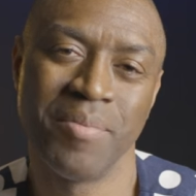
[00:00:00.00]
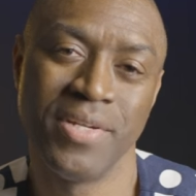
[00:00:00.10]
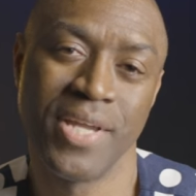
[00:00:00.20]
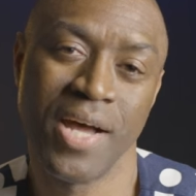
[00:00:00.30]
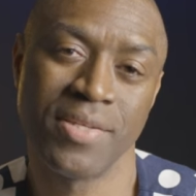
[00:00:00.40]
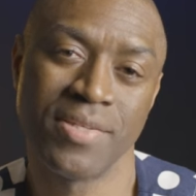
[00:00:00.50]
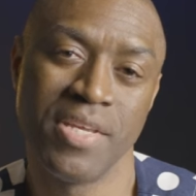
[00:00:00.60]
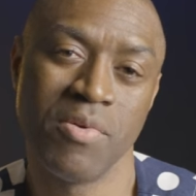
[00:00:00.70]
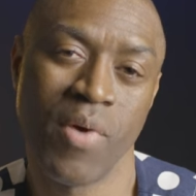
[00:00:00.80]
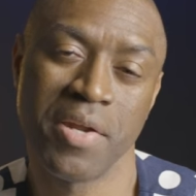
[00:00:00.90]
did not
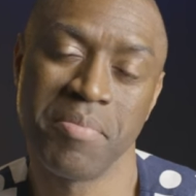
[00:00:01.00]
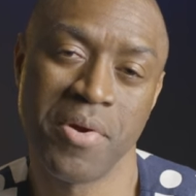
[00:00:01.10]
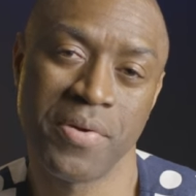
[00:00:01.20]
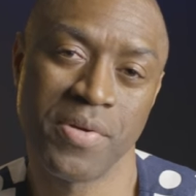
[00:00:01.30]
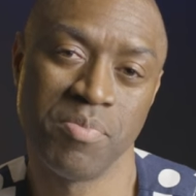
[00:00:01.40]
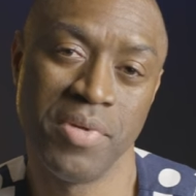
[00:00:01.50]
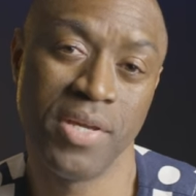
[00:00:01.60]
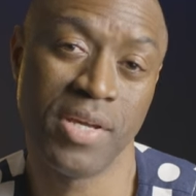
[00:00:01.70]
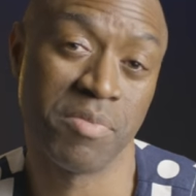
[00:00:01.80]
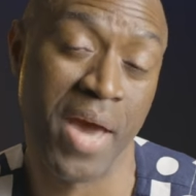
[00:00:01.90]
see white America as
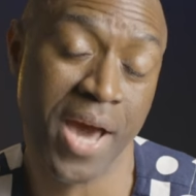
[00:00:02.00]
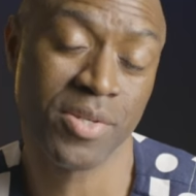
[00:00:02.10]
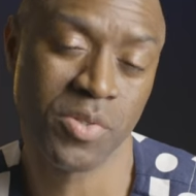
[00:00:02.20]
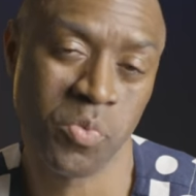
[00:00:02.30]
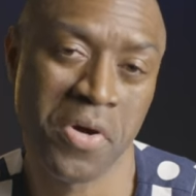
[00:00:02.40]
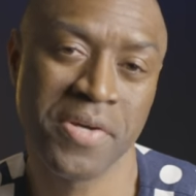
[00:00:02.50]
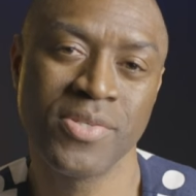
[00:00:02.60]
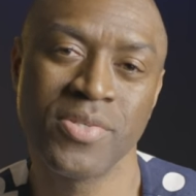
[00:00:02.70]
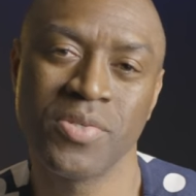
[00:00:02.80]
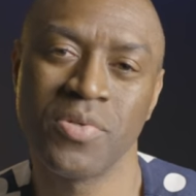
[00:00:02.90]
being as bad as it
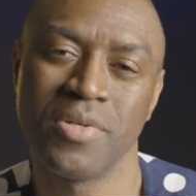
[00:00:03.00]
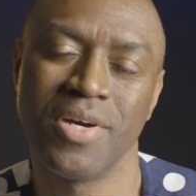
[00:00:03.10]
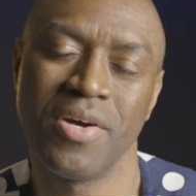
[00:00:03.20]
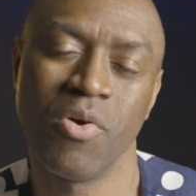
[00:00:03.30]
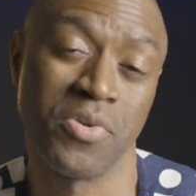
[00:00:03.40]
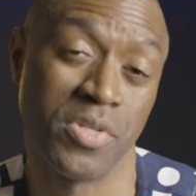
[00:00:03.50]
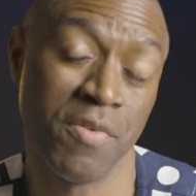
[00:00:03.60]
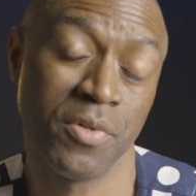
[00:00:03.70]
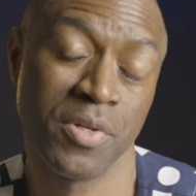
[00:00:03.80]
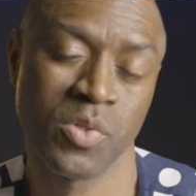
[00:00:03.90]
was or as
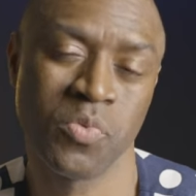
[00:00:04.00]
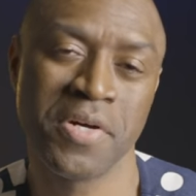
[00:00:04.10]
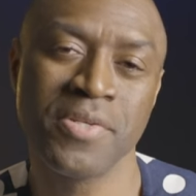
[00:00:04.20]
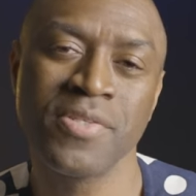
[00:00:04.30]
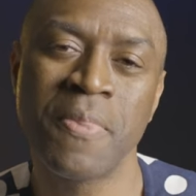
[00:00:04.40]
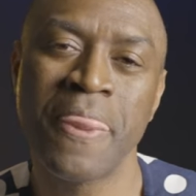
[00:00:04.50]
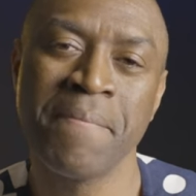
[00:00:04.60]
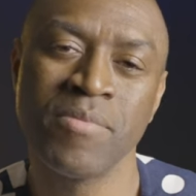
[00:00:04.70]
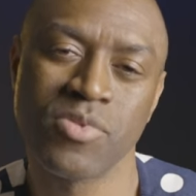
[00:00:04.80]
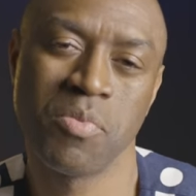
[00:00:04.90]
evil as it was,
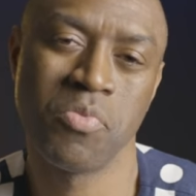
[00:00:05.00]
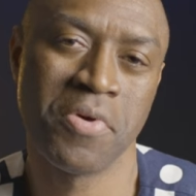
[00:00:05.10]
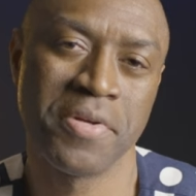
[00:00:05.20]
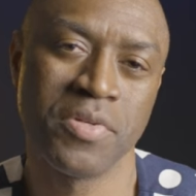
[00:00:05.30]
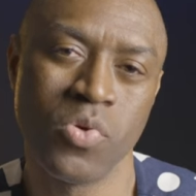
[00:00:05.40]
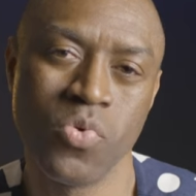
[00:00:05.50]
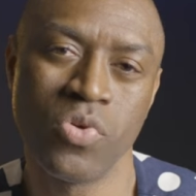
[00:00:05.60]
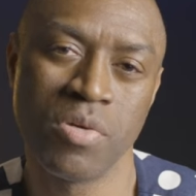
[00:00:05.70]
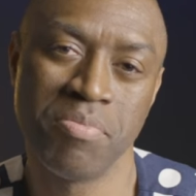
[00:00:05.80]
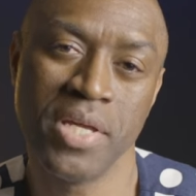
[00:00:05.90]
someone who
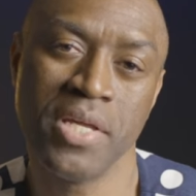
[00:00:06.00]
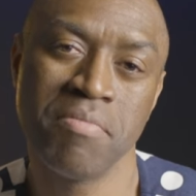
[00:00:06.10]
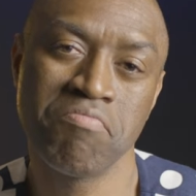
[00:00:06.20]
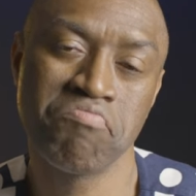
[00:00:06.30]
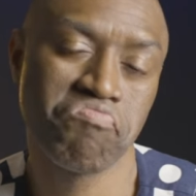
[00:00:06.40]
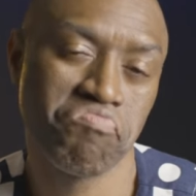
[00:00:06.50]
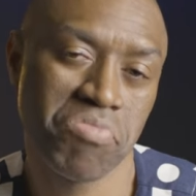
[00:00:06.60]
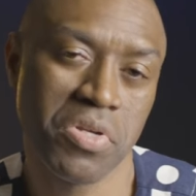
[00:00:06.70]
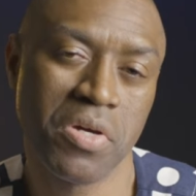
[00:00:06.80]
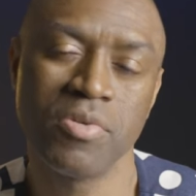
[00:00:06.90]
could be,
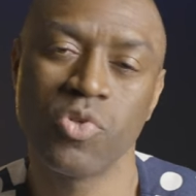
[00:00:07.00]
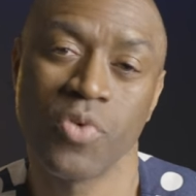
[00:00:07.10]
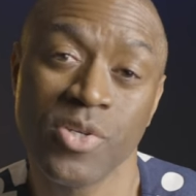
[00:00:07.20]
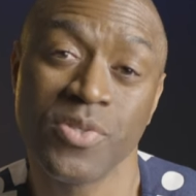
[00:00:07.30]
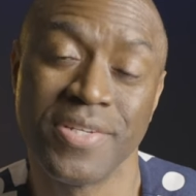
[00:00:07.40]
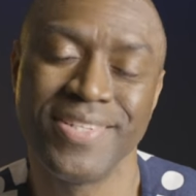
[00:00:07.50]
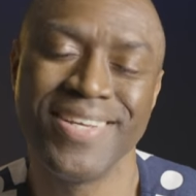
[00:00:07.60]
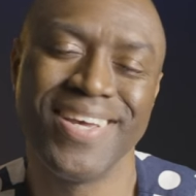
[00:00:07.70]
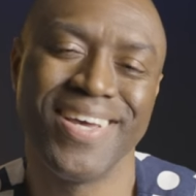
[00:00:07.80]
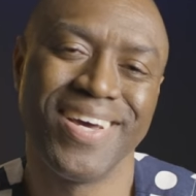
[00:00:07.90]
you know, trusted
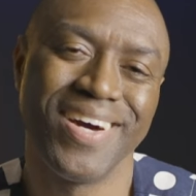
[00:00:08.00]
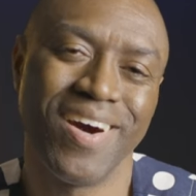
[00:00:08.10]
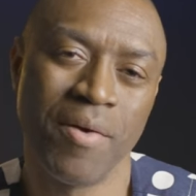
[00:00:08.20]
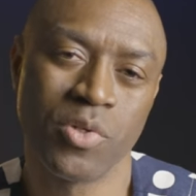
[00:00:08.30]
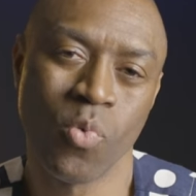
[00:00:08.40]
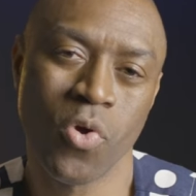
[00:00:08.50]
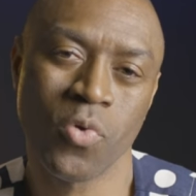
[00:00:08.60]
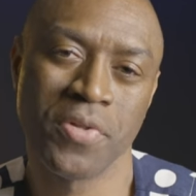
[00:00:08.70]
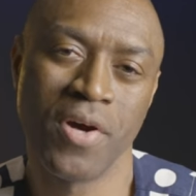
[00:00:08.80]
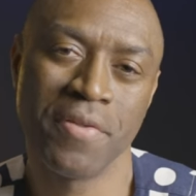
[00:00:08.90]
to
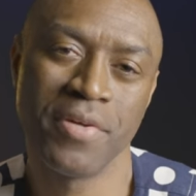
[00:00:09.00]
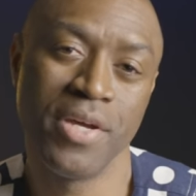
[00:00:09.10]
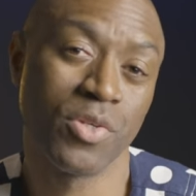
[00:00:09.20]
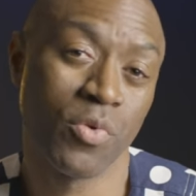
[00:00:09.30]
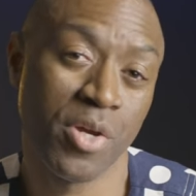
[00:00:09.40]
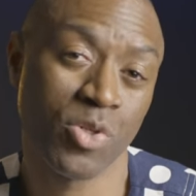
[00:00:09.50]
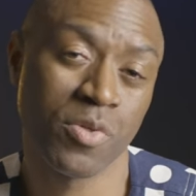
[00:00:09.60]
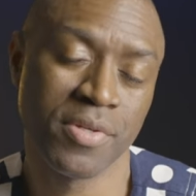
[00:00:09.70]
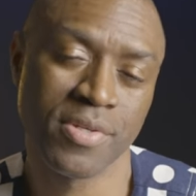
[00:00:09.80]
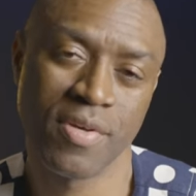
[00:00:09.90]
work with other
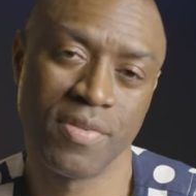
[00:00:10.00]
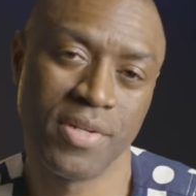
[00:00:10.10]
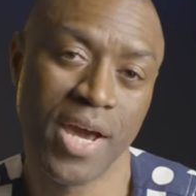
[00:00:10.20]
integrationists of the